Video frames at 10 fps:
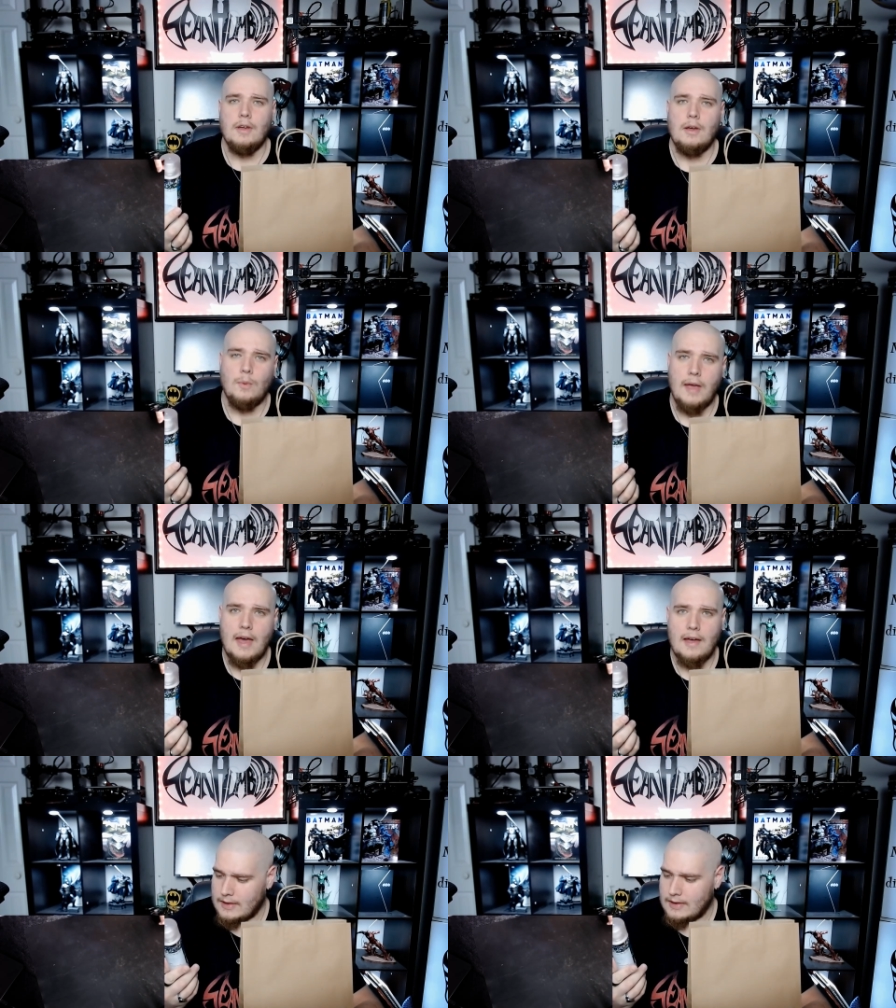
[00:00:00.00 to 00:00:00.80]
We
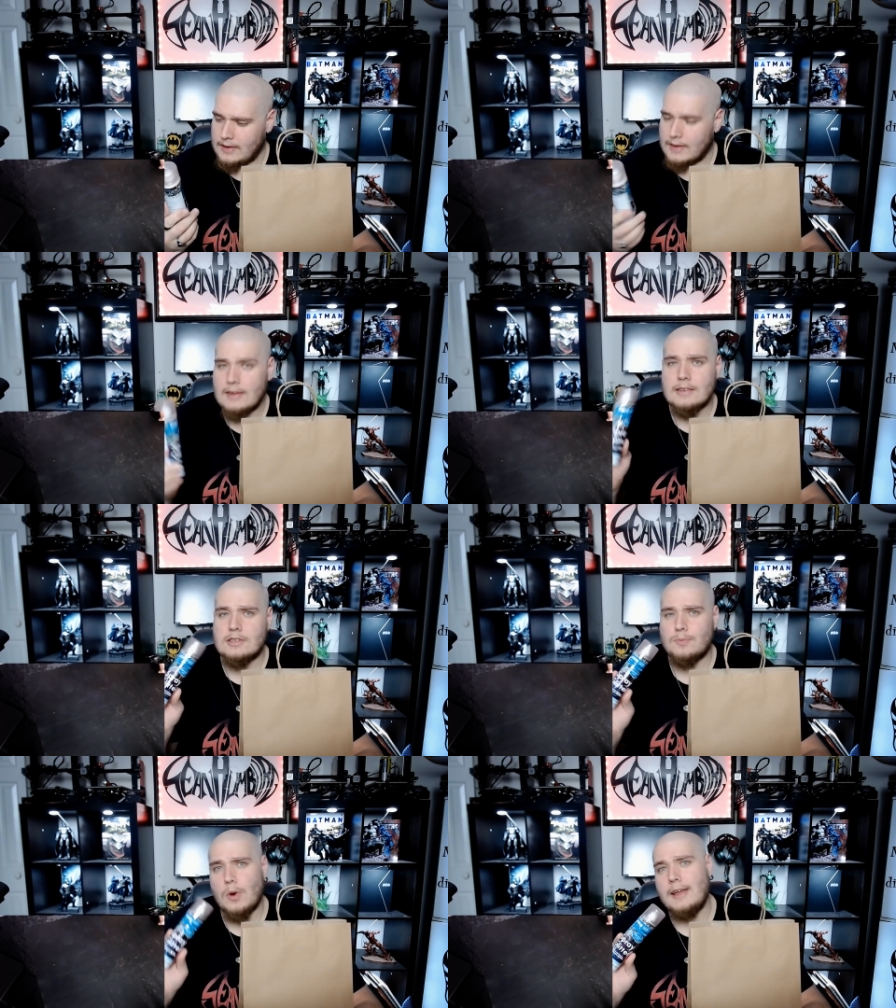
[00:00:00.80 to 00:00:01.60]
have
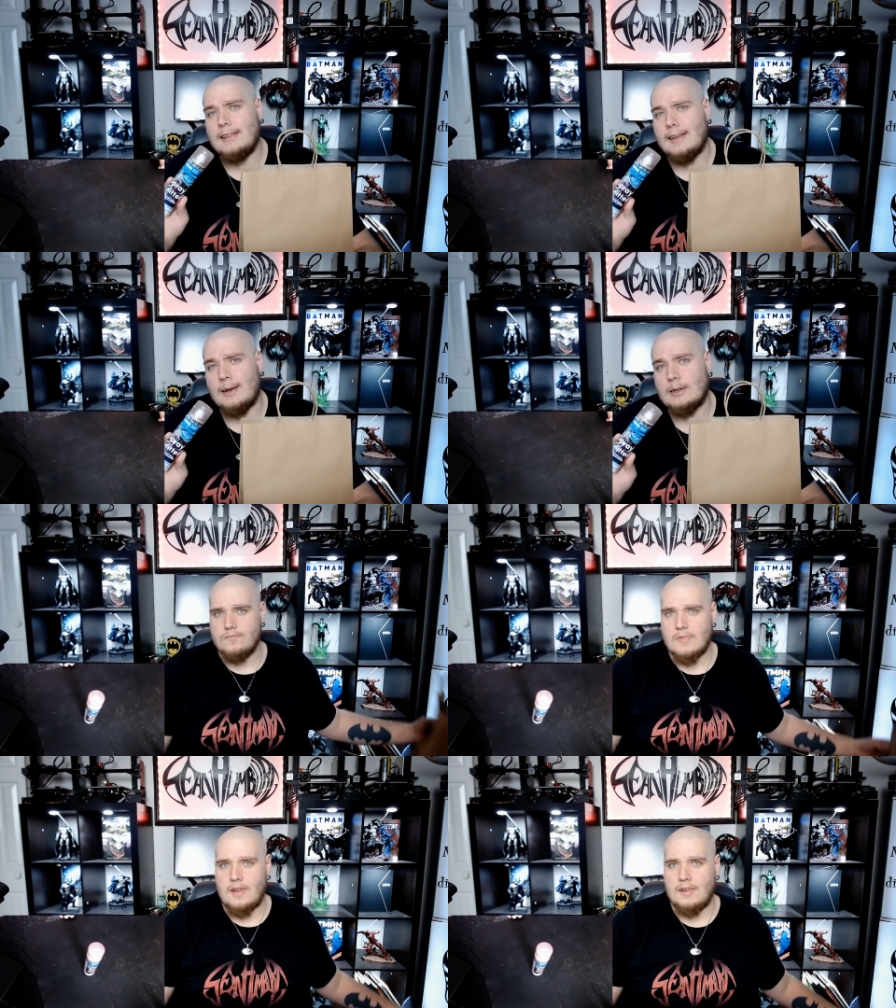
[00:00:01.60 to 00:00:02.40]
spray glitter.
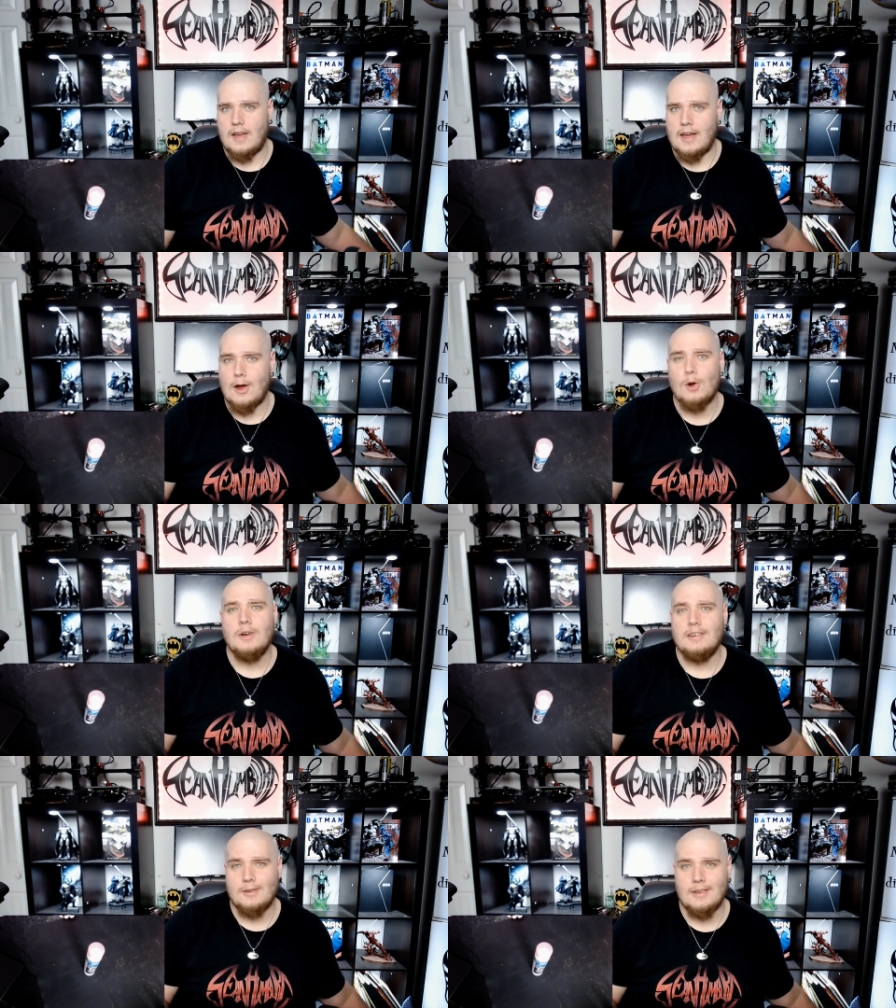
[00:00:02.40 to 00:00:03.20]
I
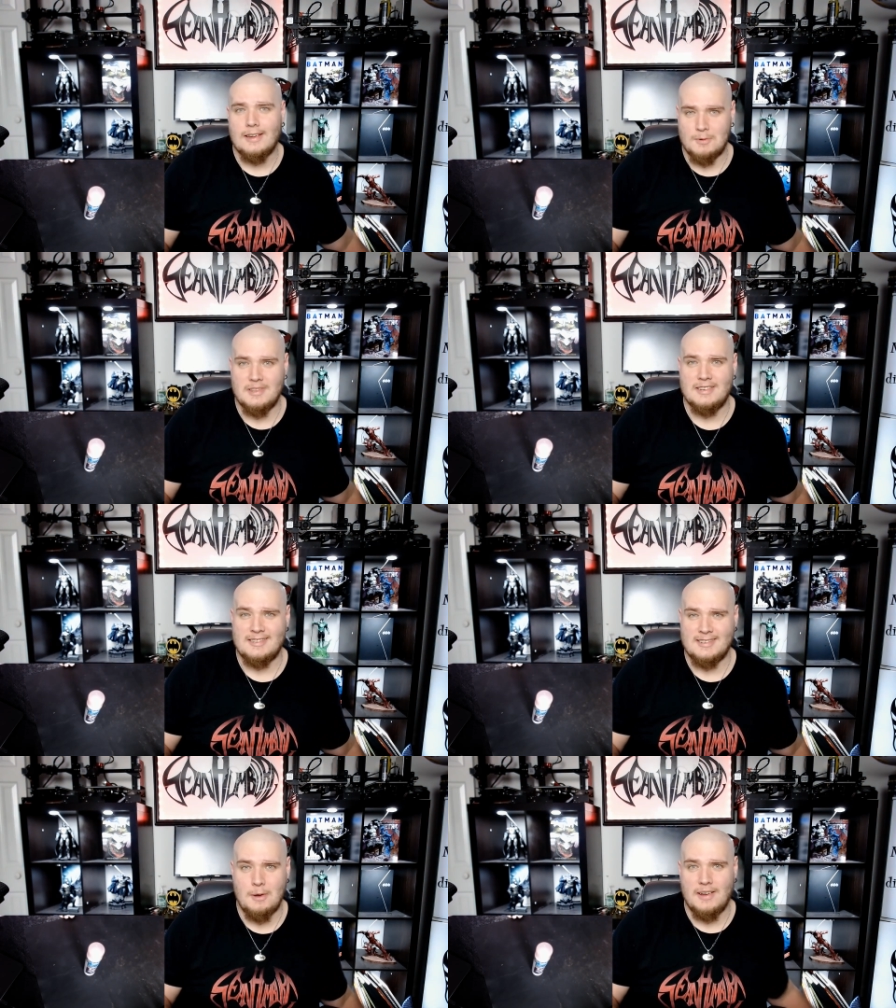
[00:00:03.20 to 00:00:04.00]
already don't like where this
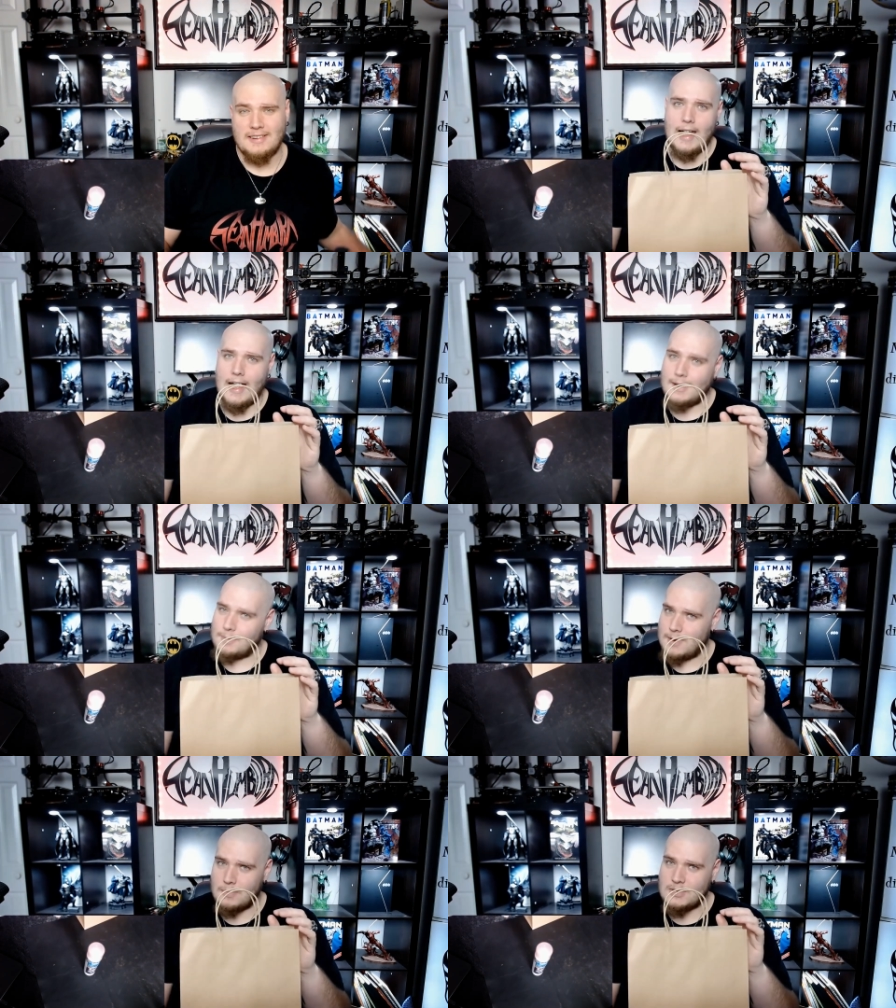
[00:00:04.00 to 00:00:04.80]
is going.
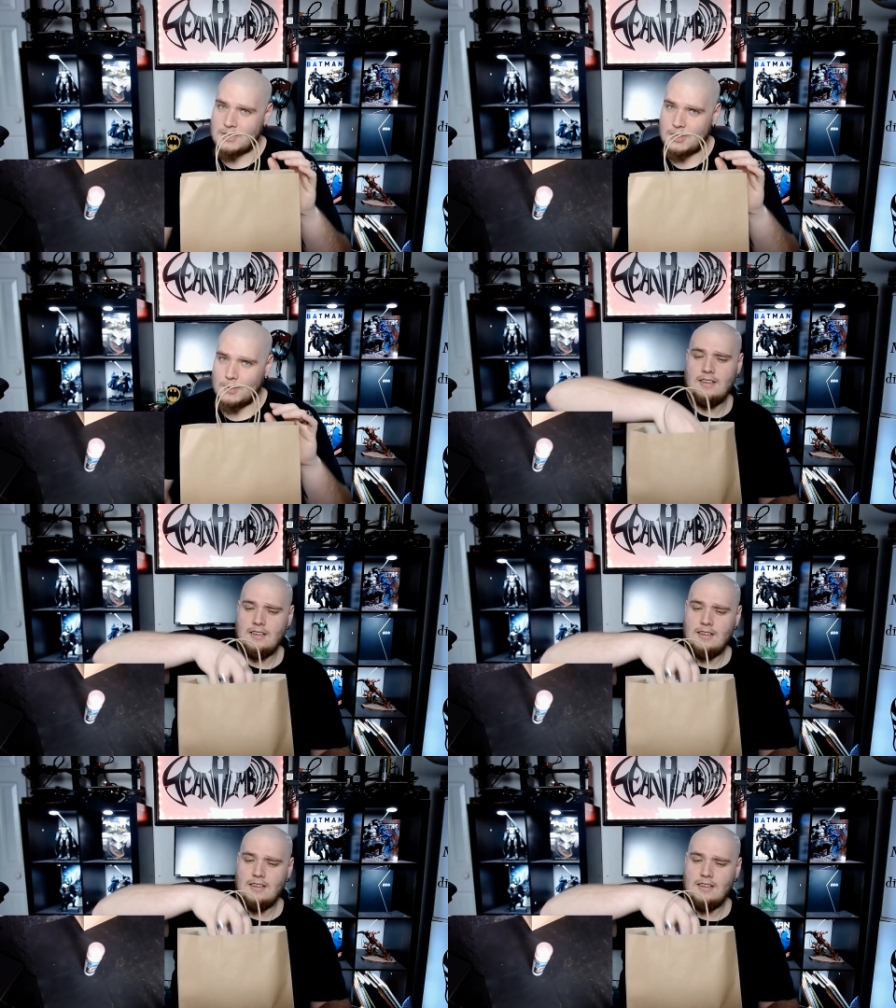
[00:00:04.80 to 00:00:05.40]
Item number two.